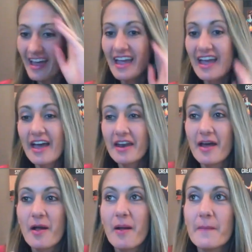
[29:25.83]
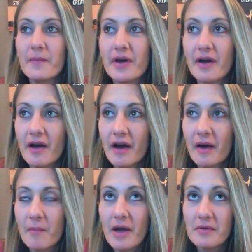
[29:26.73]
And
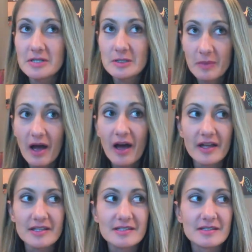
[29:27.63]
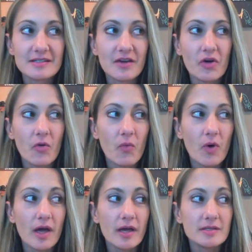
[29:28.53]
my response
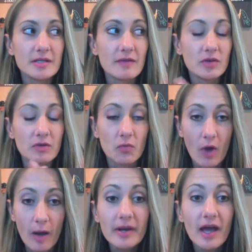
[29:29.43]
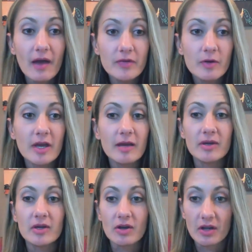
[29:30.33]
was, if you want me to have your baby,
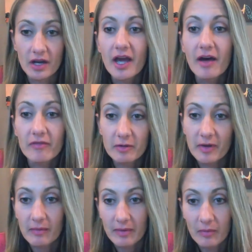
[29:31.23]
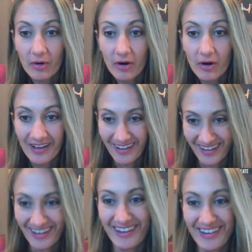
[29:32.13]
you're going to have to pay me more.
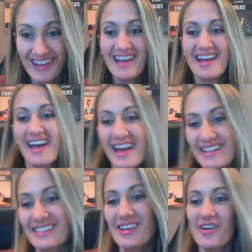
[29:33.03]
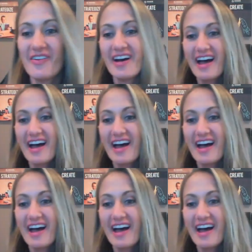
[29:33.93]
And so